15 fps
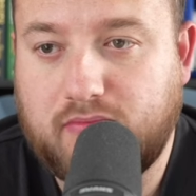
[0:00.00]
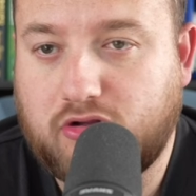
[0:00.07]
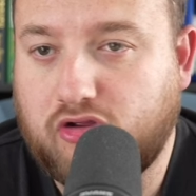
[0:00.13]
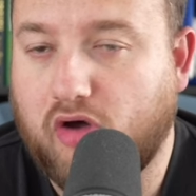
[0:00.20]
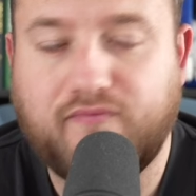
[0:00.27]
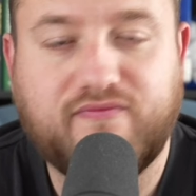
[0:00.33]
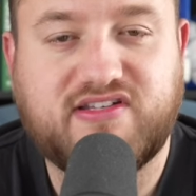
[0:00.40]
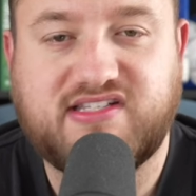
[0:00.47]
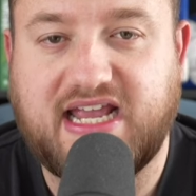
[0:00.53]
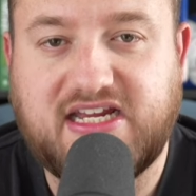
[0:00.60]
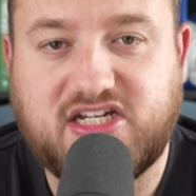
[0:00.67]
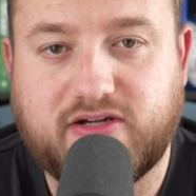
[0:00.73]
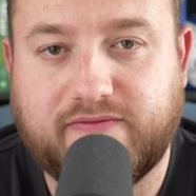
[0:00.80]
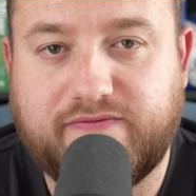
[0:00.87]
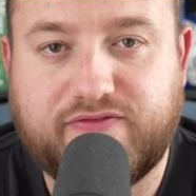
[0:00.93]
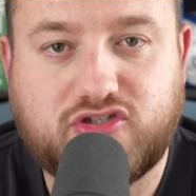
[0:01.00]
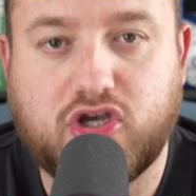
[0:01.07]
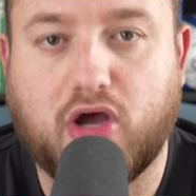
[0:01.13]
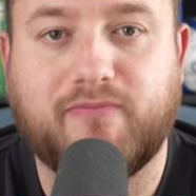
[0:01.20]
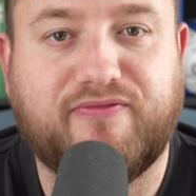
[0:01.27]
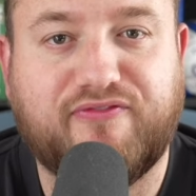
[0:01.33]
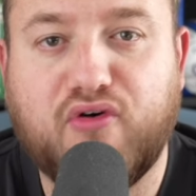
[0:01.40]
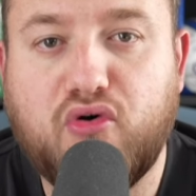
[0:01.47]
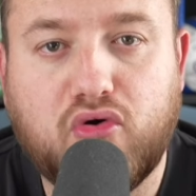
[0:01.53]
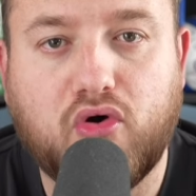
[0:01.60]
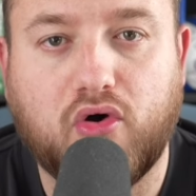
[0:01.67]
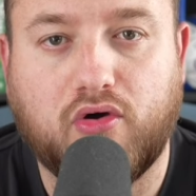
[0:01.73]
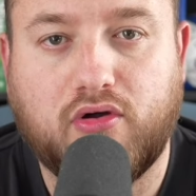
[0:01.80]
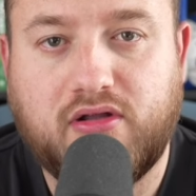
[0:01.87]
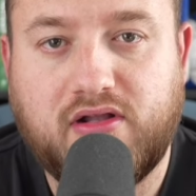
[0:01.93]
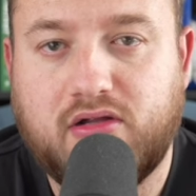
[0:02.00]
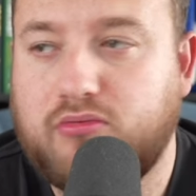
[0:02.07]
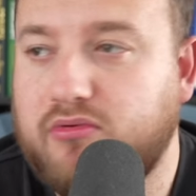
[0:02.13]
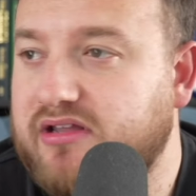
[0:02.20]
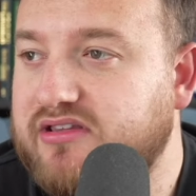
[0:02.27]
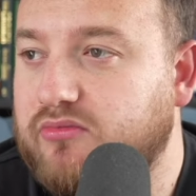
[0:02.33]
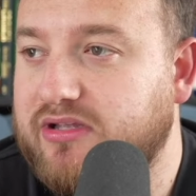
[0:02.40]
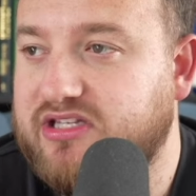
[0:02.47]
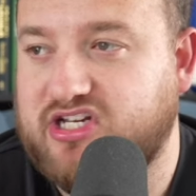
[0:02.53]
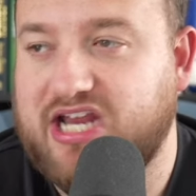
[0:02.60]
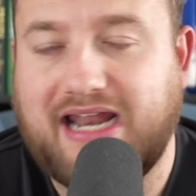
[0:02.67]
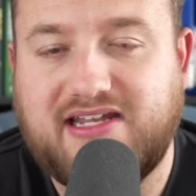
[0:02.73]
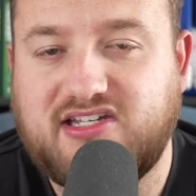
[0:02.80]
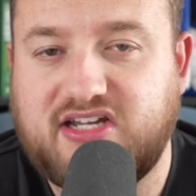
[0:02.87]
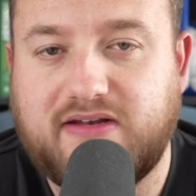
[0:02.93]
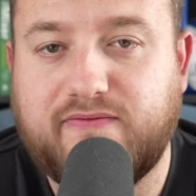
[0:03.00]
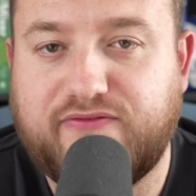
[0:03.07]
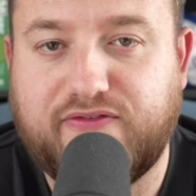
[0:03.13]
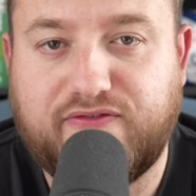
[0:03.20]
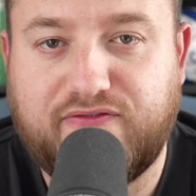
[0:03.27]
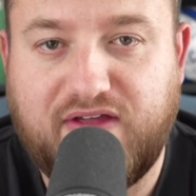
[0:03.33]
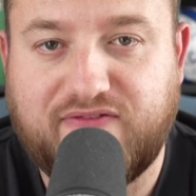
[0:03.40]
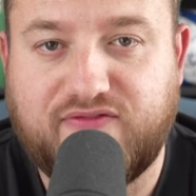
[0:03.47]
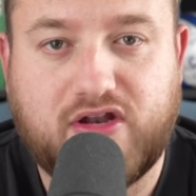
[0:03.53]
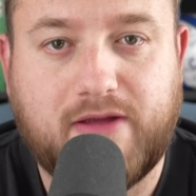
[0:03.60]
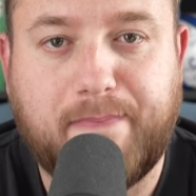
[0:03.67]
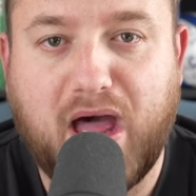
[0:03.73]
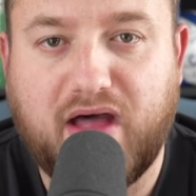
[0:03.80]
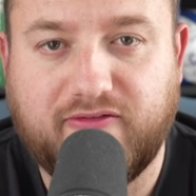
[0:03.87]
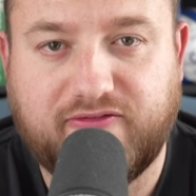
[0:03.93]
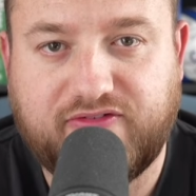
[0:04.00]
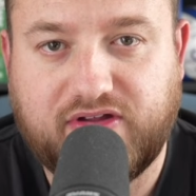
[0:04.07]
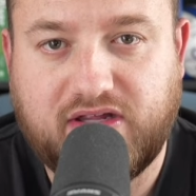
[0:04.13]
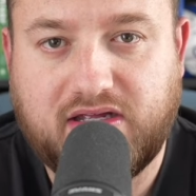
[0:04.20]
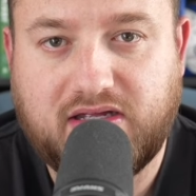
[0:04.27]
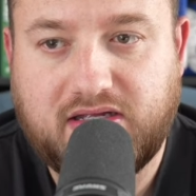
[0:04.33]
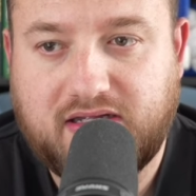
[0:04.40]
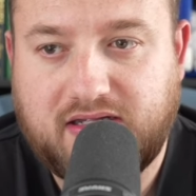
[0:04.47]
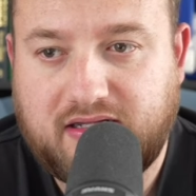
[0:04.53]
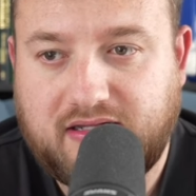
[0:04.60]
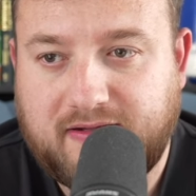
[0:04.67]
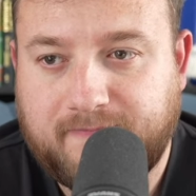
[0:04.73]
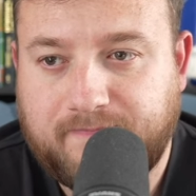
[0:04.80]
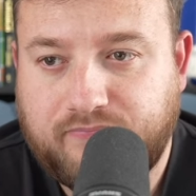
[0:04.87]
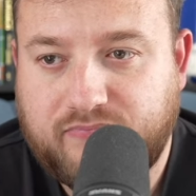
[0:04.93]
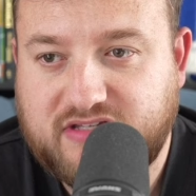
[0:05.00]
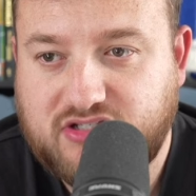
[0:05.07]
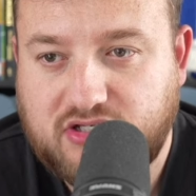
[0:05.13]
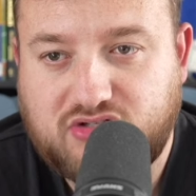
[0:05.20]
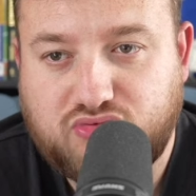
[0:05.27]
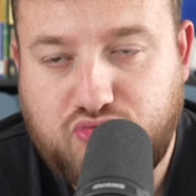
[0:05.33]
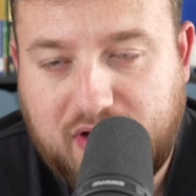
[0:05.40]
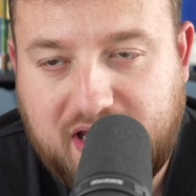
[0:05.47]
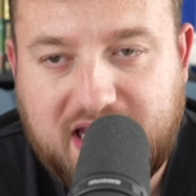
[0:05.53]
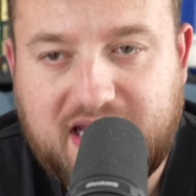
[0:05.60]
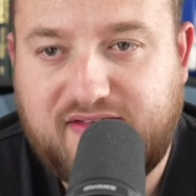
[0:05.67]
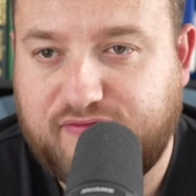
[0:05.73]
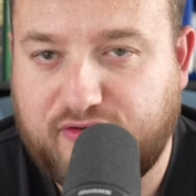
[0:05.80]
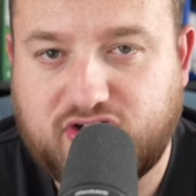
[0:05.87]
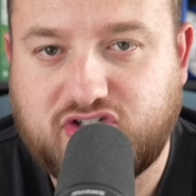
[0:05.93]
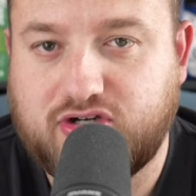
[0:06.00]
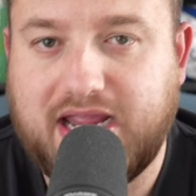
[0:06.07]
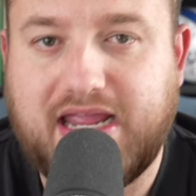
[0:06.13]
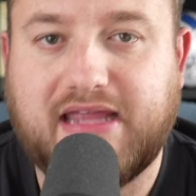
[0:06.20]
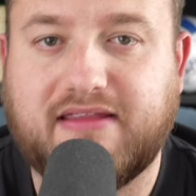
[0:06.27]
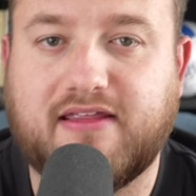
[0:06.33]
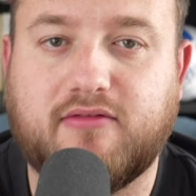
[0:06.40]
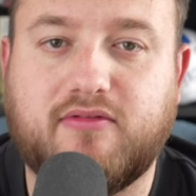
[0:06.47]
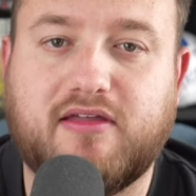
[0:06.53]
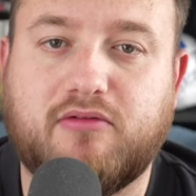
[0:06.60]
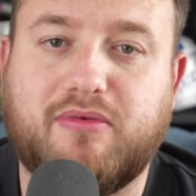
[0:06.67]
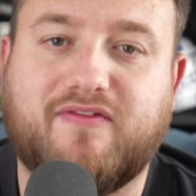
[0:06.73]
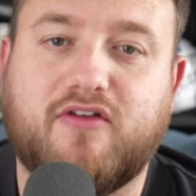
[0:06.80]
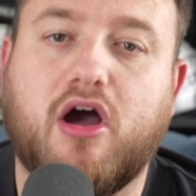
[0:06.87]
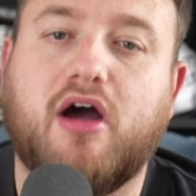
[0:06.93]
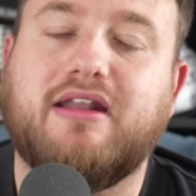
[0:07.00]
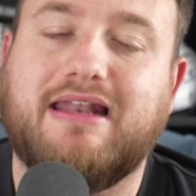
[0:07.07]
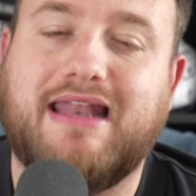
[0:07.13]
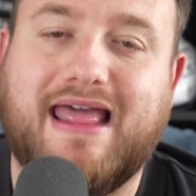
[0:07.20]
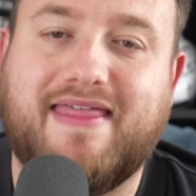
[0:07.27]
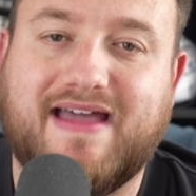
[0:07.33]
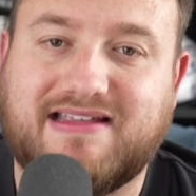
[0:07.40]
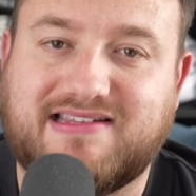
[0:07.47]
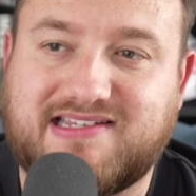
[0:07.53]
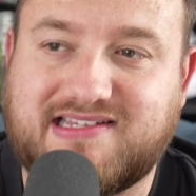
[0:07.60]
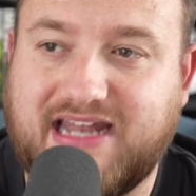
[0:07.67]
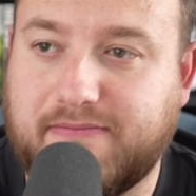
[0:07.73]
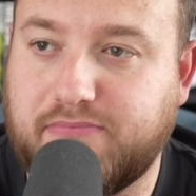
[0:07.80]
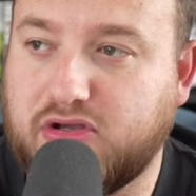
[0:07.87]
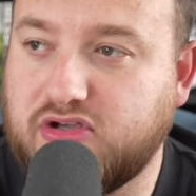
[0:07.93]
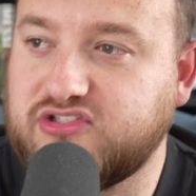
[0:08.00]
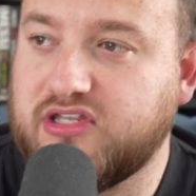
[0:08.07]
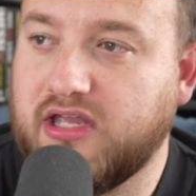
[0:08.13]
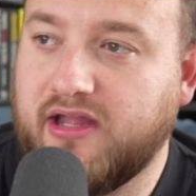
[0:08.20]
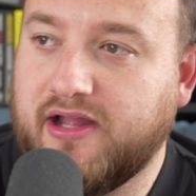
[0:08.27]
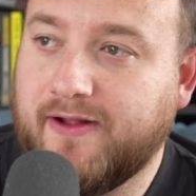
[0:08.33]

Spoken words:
conversation for top four. We're challenging for fifth and above. So it's really frustrating that we've kind of let that slip, because